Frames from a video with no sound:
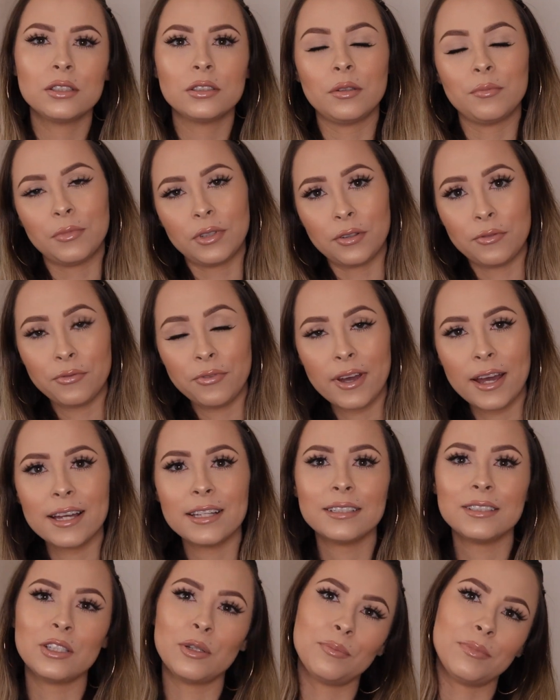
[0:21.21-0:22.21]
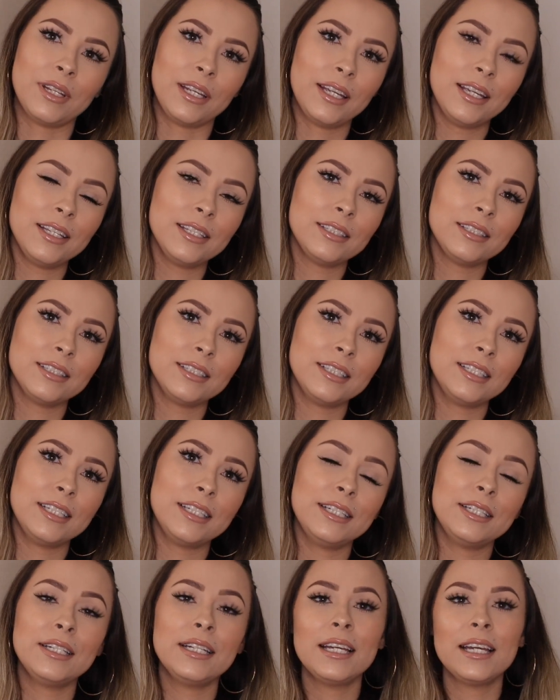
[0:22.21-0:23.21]
something fast, something
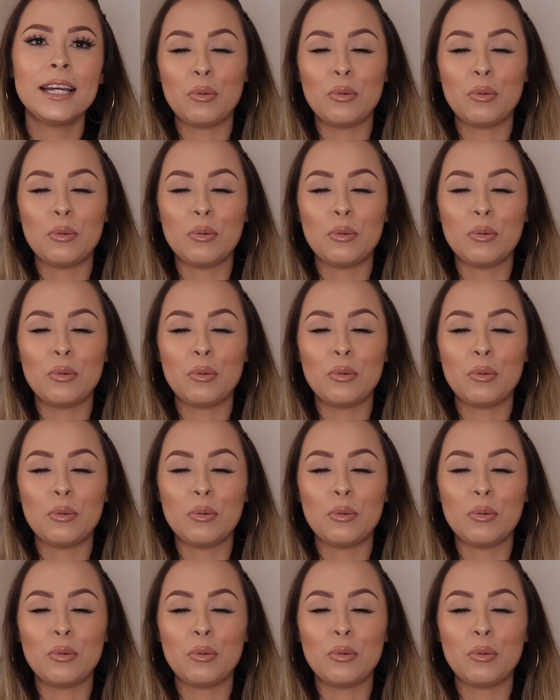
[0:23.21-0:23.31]
easy.